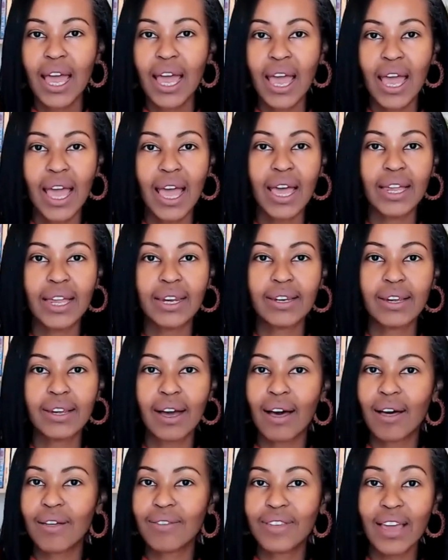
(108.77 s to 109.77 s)
And
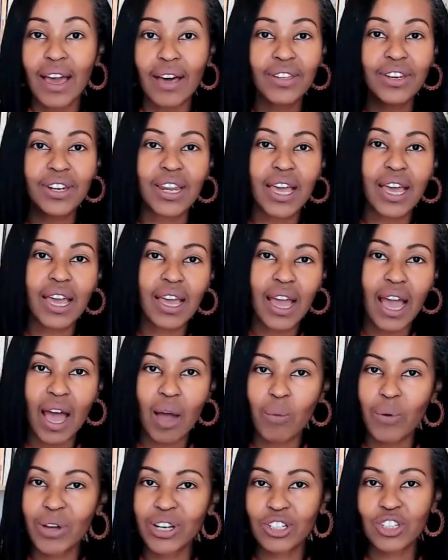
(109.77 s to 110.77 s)
uh, the other day,
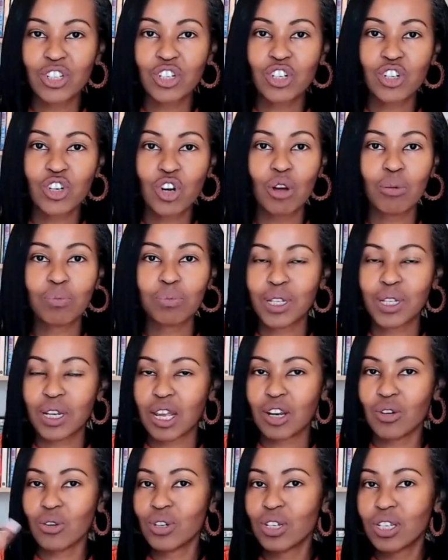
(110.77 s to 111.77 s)
I went to the shops and
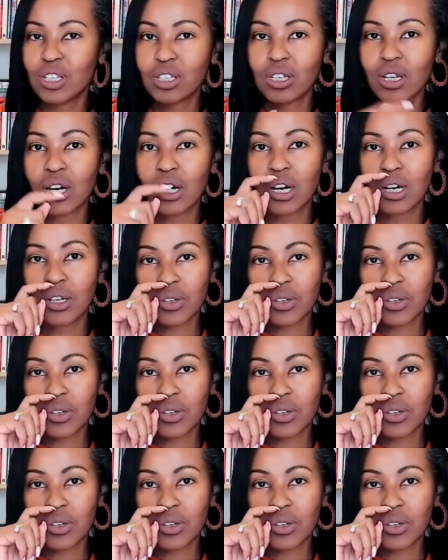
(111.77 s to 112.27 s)
I noticed a, uh,